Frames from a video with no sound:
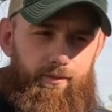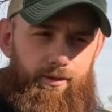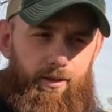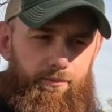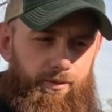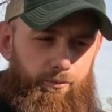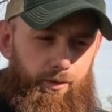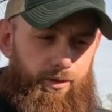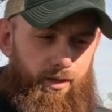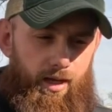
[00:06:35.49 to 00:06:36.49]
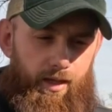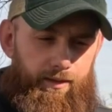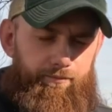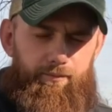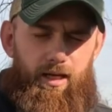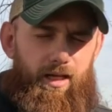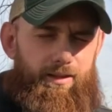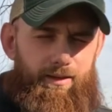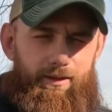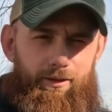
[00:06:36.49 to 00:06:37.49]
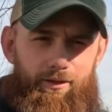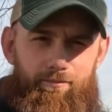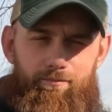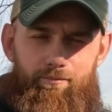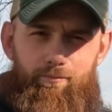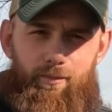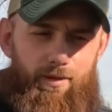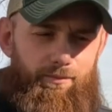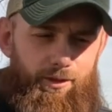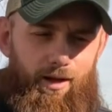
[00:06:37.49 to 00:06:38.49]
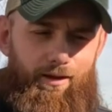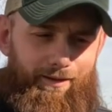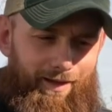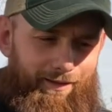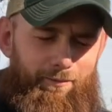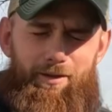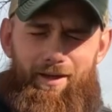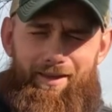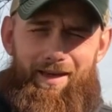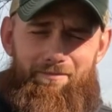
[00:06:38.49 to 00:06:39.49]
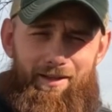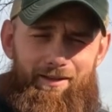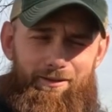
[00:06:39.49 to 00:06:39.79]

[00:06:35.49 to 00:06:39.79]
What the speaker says: subs, which I honestly am shocked at that we got that many